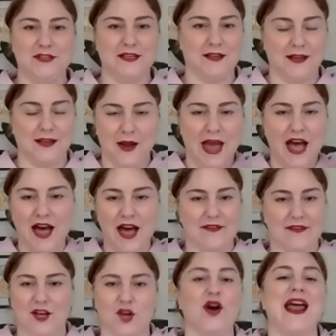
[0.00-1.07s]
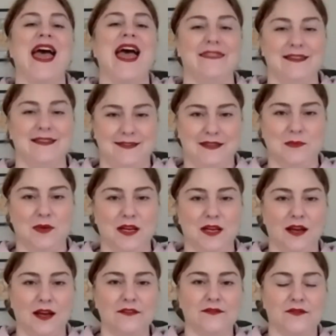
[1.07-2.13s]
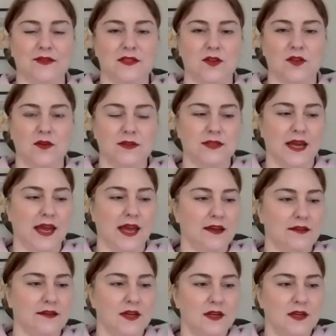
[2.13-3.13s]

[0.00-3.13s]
like how have I not had this in my life for as long as I have?